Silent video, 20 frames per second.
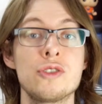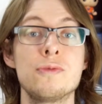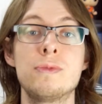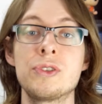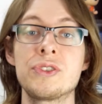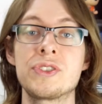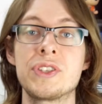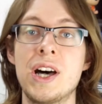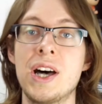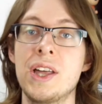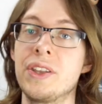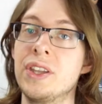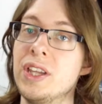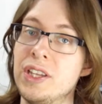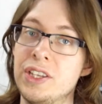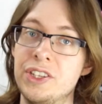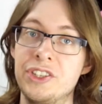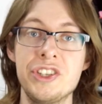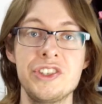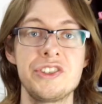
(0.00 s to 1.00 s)
Busan,
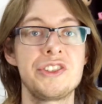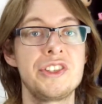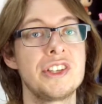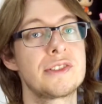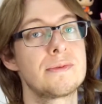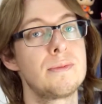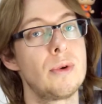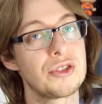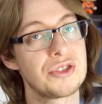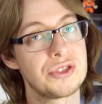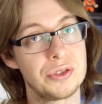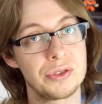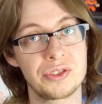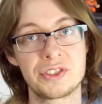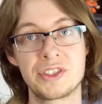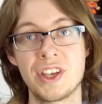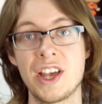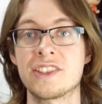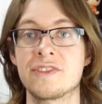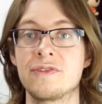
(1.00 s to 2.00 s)
this year's most
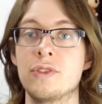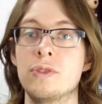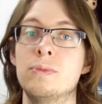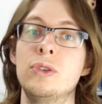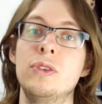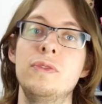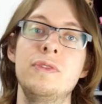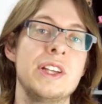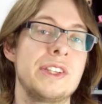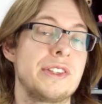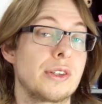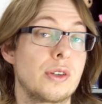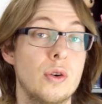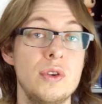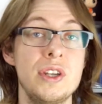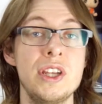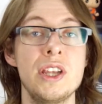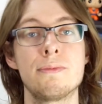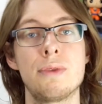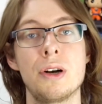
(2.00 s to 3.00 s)
successful movie at the
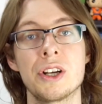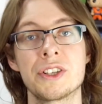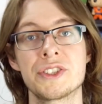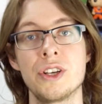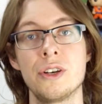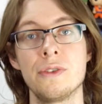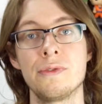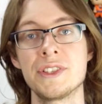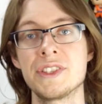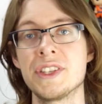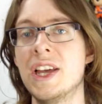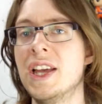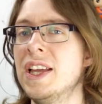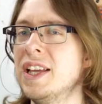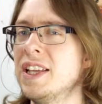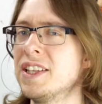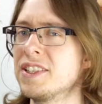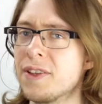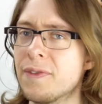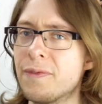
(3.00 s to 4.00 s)
Korean box office,
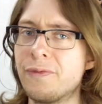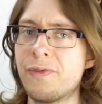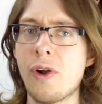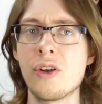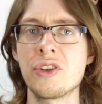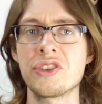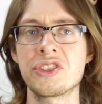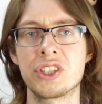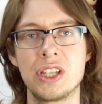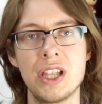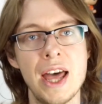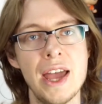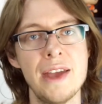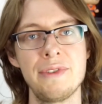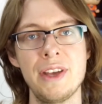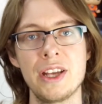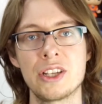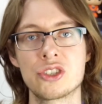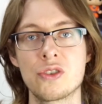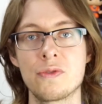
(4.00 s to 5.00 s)
is the first
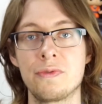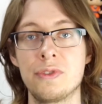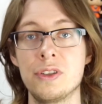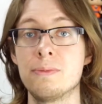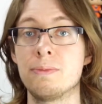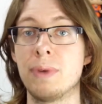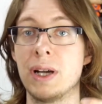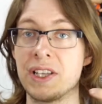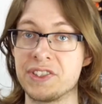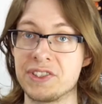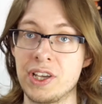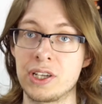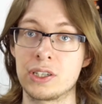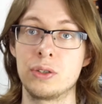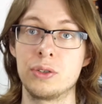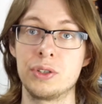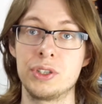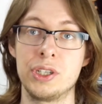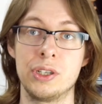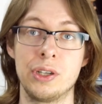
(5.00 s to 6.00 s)
live-action film by
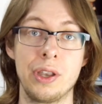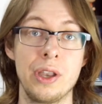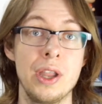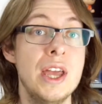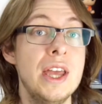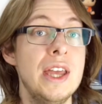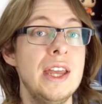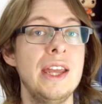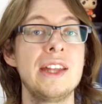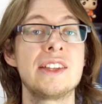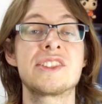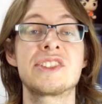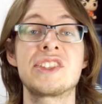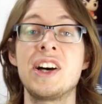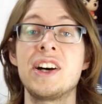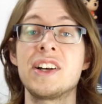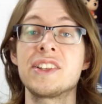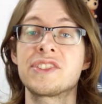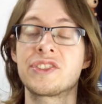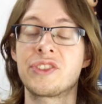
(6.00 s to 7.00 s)
Sohee Yeon. It
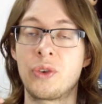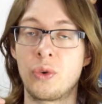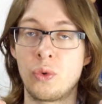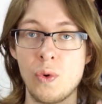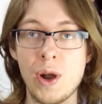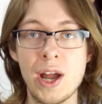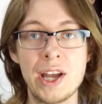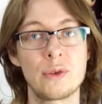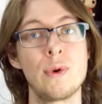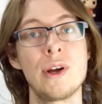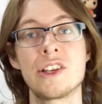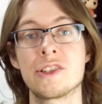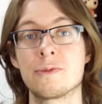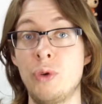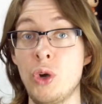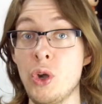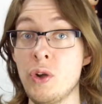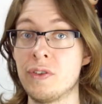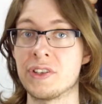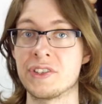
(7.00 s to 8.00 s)
starts right where his
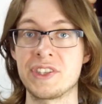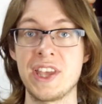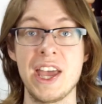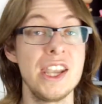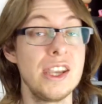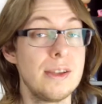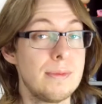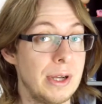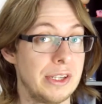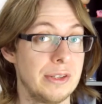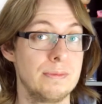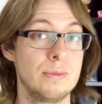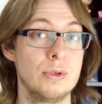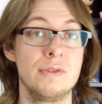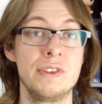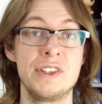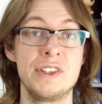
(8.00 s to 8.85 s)
previous animated movie